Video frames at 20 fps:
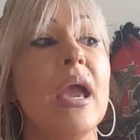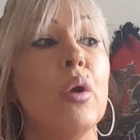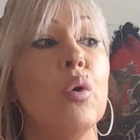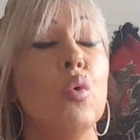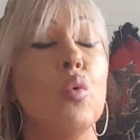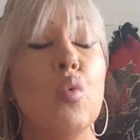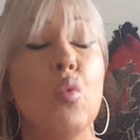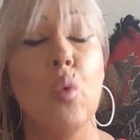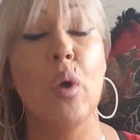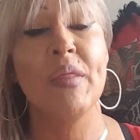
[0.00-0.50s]

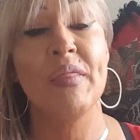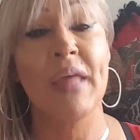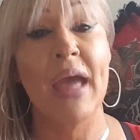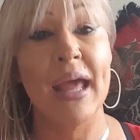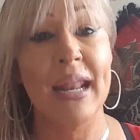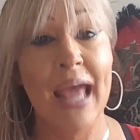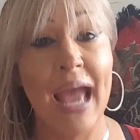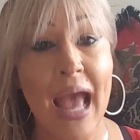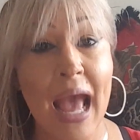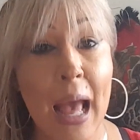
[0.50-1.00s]
When
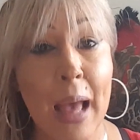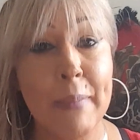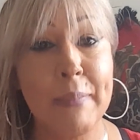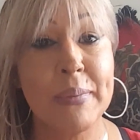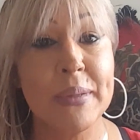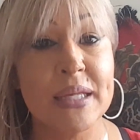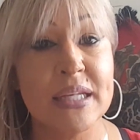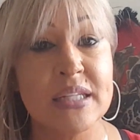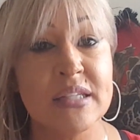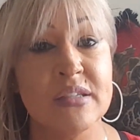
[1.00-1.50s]
that
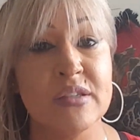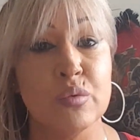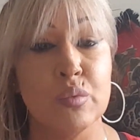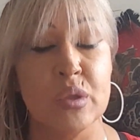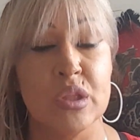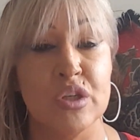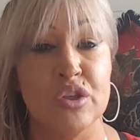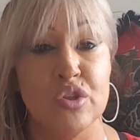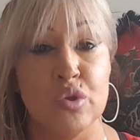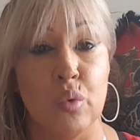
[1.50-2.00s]
happens
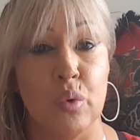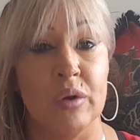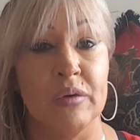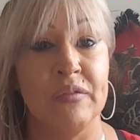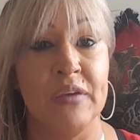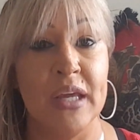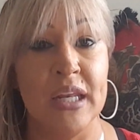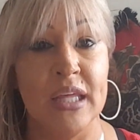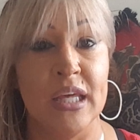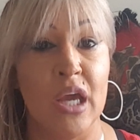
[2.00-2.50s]
with a short
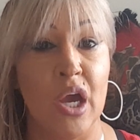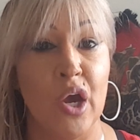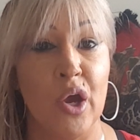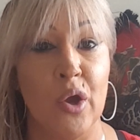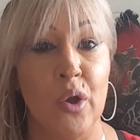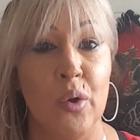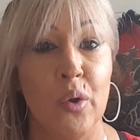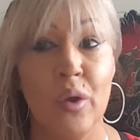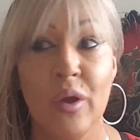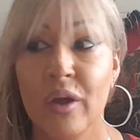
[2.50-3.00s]

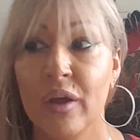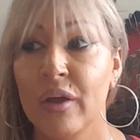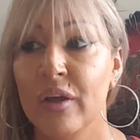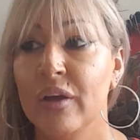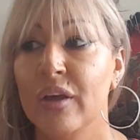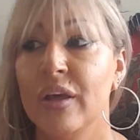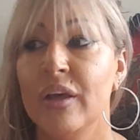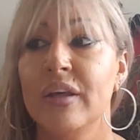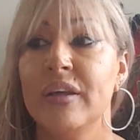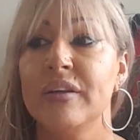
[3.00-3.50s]
video,
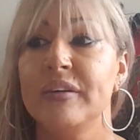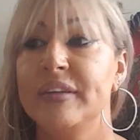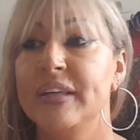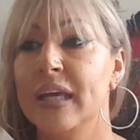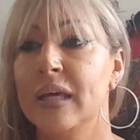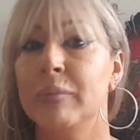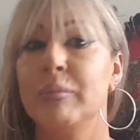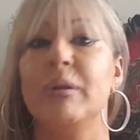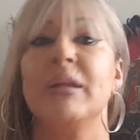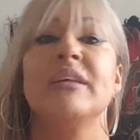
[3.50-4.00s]

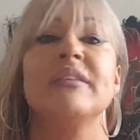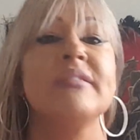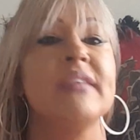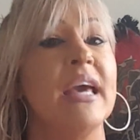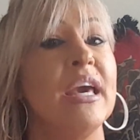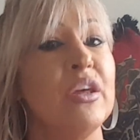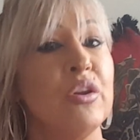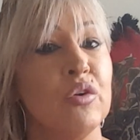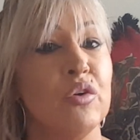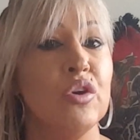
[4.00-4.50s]
10 minutes
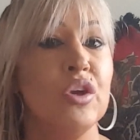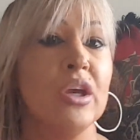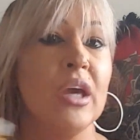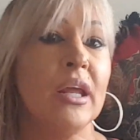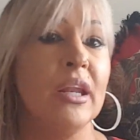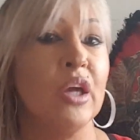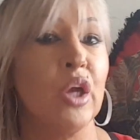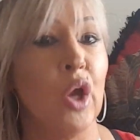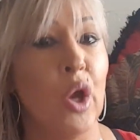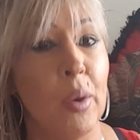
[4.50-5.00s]
later, you got
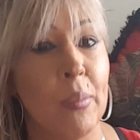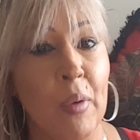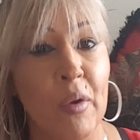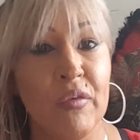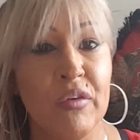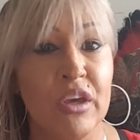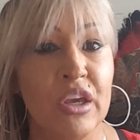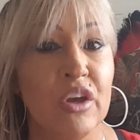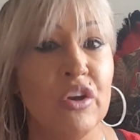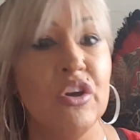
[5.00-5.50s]
to come
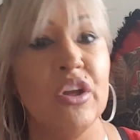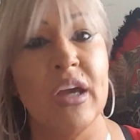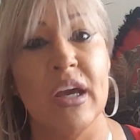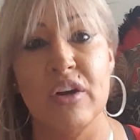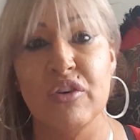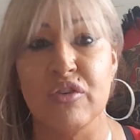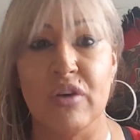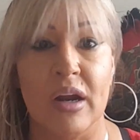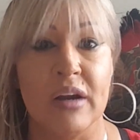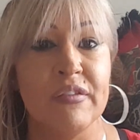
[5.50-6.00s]
over here and you got
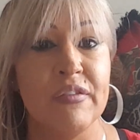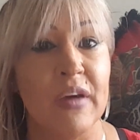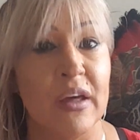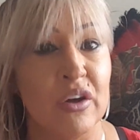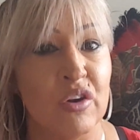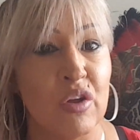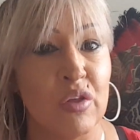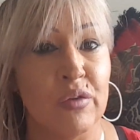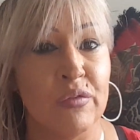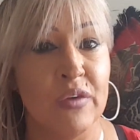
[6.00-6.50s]
to try to find
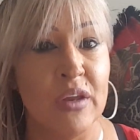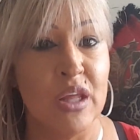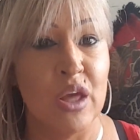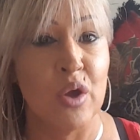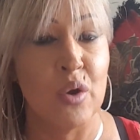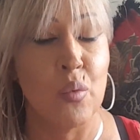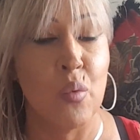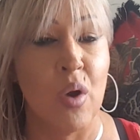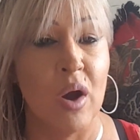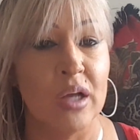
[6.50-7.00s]
another video
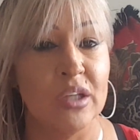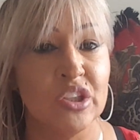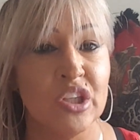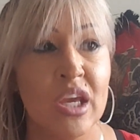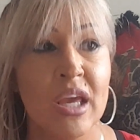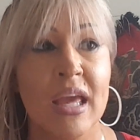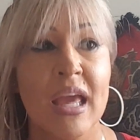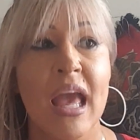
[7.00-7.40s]
to watch.